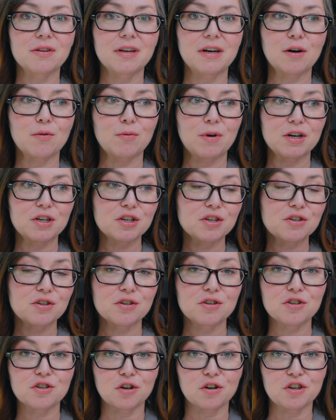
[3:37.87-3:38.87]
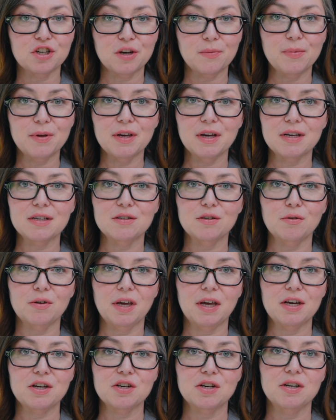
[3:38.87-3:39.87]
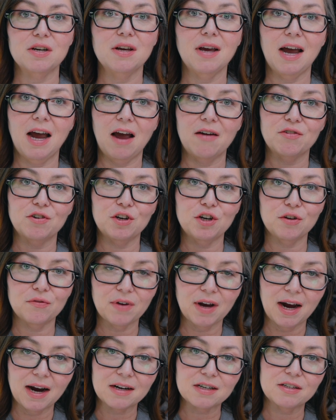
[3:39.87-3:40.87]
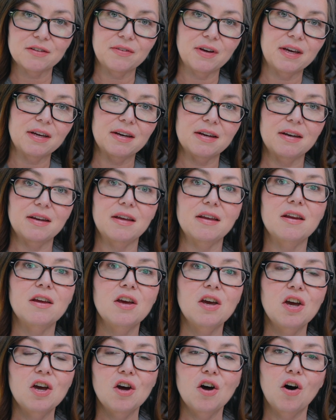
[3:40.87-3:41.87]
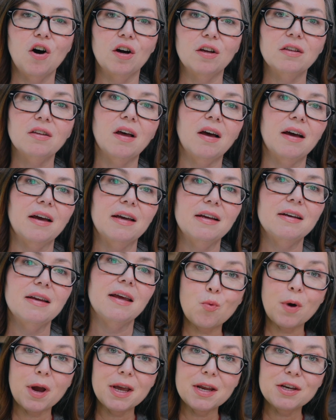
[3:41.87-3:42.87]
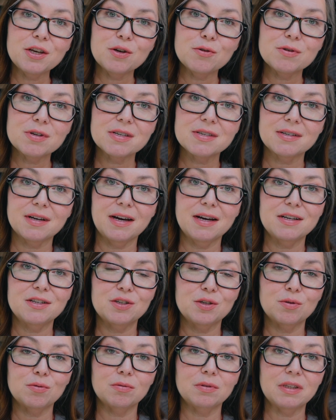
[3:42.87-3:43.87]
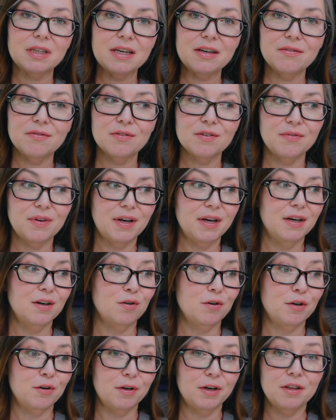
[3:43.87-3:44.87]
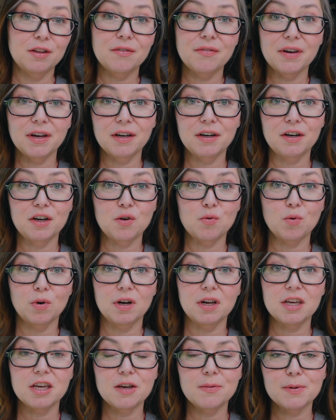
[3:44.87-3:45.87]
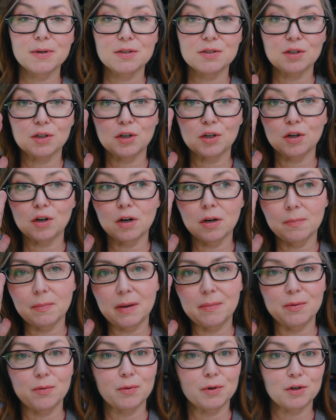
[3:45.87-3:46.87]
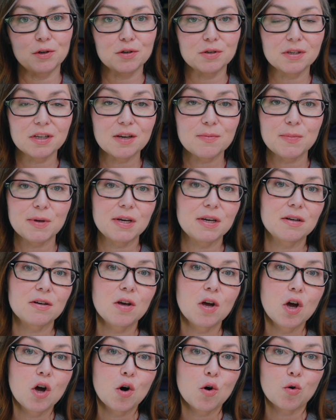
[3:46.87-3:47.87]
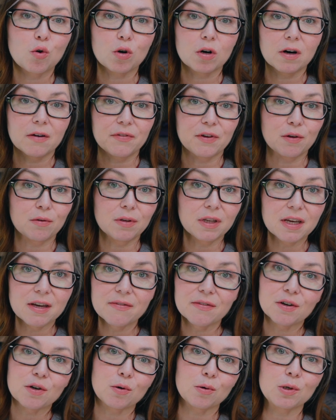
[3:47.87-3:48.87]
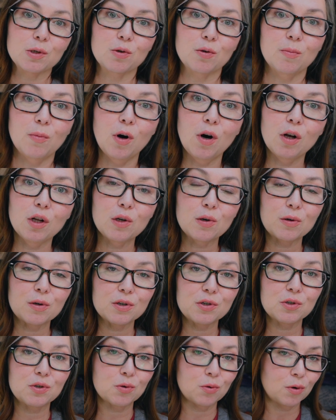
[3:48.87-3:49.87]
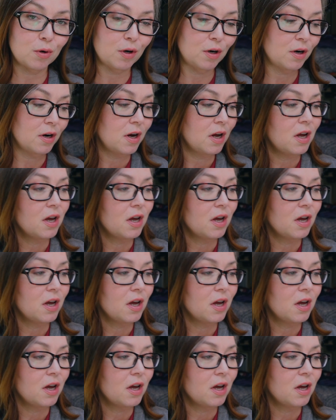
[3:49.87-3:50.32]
that it registers your GPS location after you've activated it online. When you decide to leave the van, or you're in the van and you want to keep it secure, maybe when you're sleeping, or if you leave and go into a mall or a store,